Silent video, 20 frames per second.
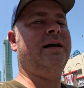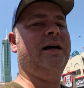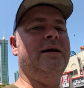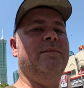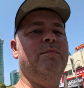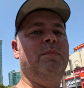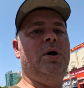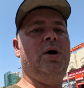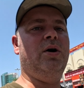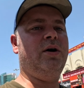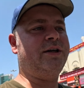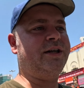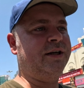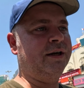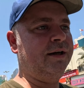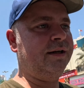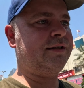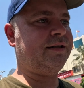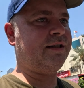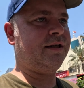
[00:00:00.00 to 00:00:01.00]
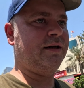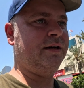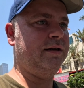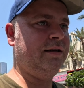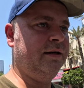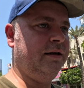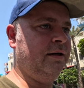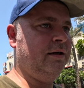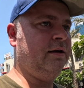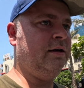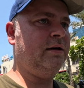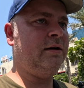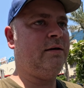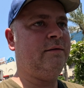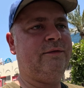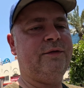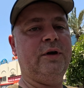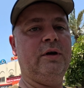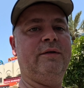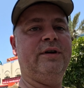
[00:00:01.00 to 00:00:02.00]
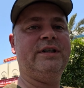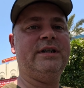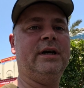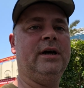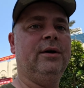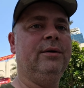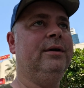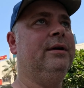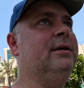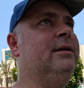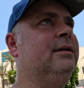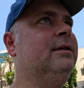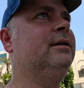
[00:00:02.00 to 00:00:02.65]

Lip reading: a market further down